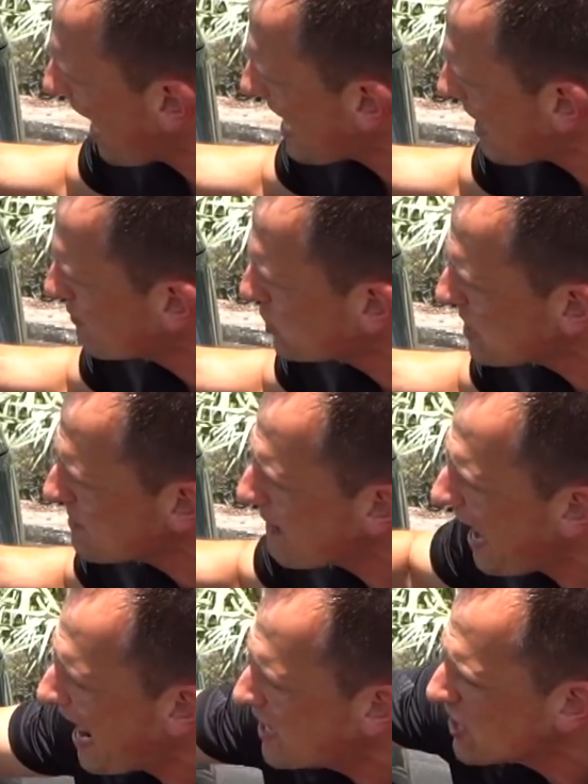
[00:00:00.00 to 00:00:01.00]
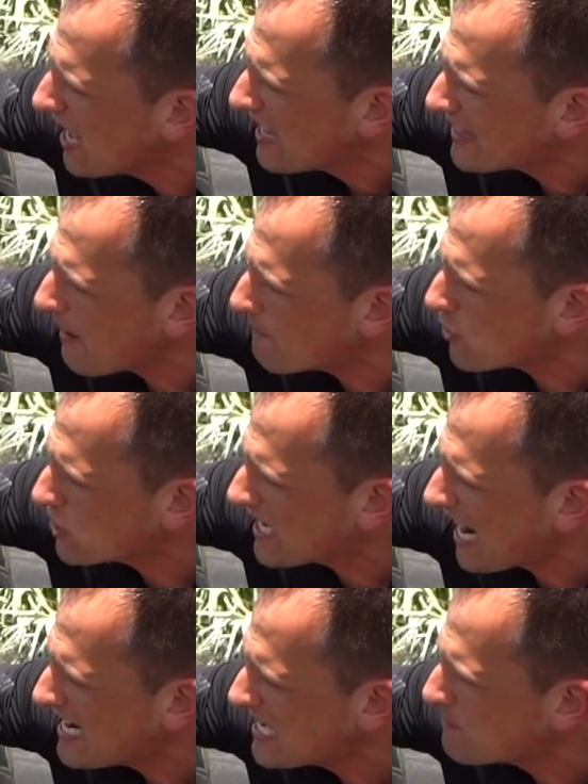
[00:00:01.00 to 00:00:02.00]
AMG badge, that
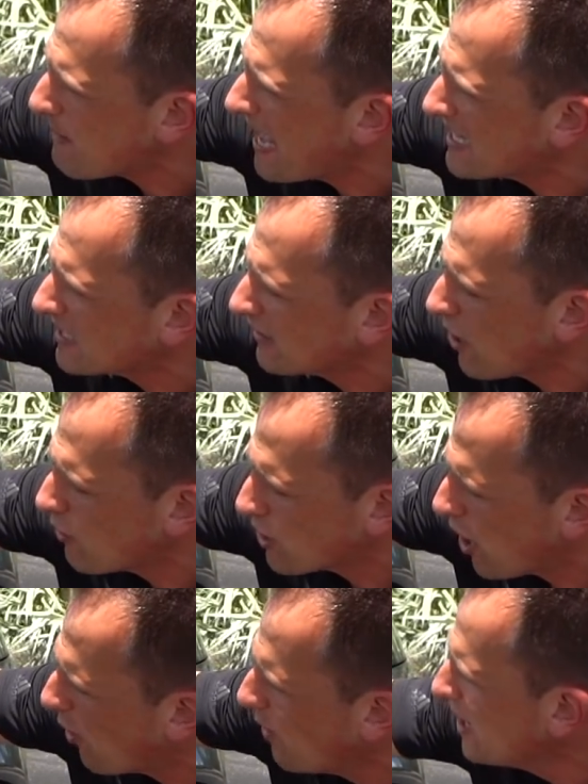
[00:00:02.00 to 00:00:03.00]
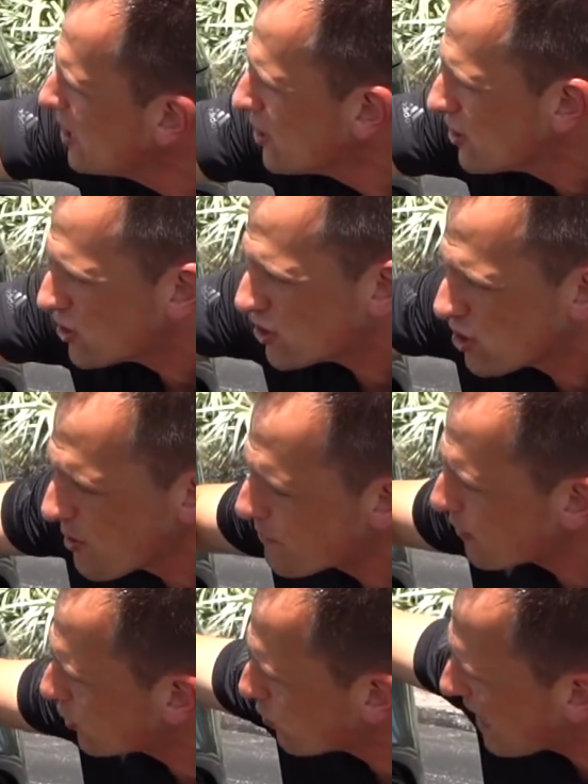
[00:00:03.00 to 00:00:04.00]
Mercedes-Benz logo.
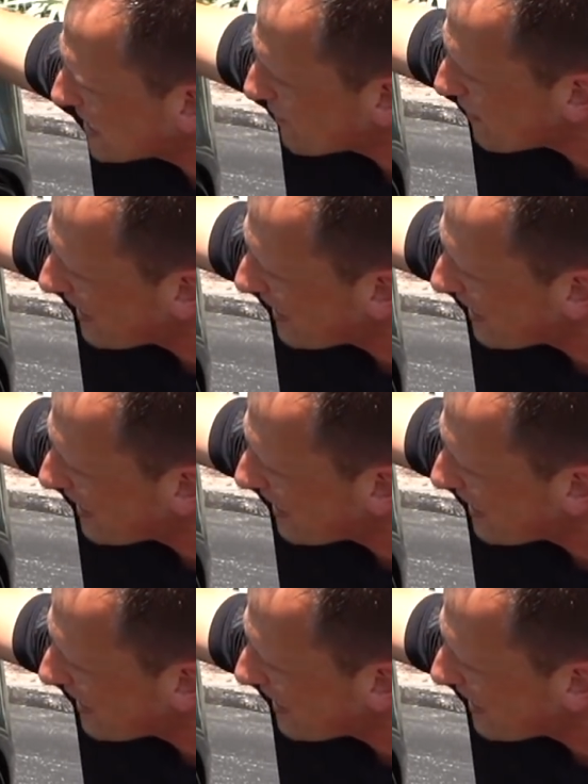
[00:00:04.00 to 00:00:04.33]
Super aggressive, and